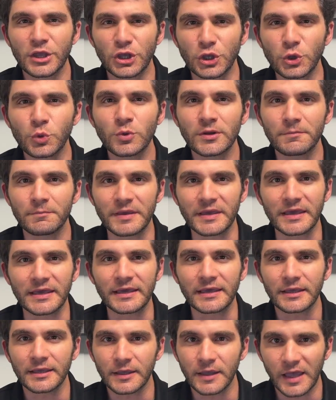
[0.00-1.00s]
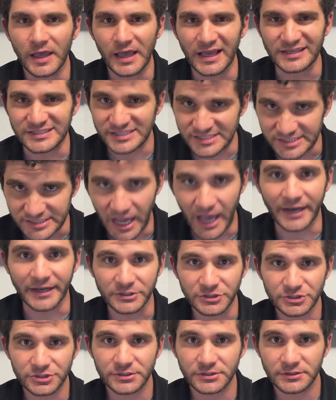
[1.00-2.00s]
You would be
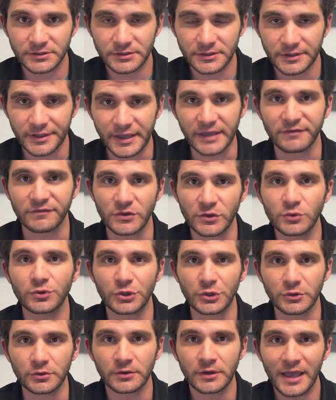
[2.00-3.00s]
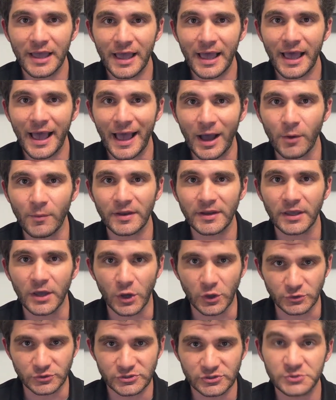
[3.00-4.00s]
astonished if you knew how many
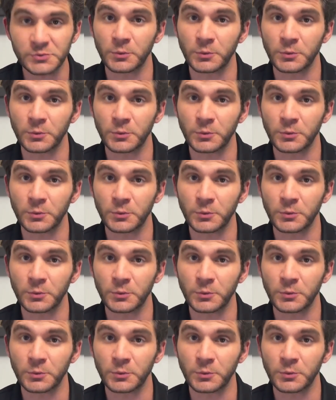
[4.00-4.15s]
hosts